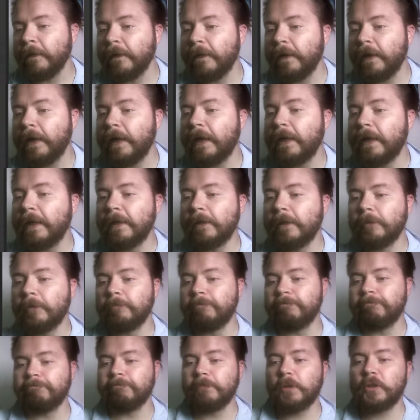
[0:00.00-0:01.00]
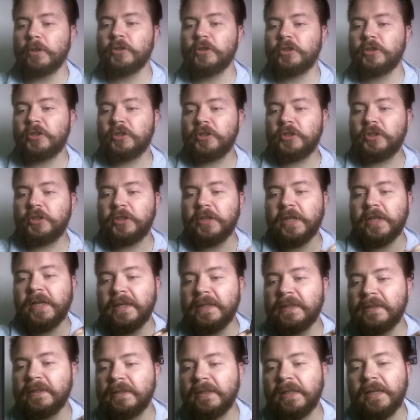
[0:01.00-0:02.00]
Monster
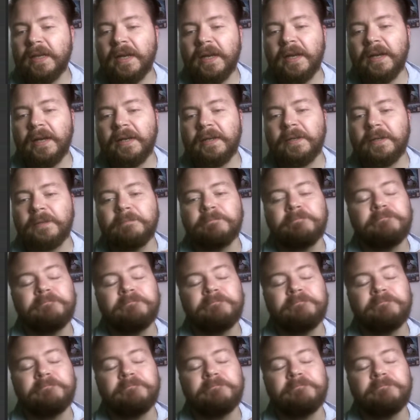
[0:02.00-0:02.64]
child care.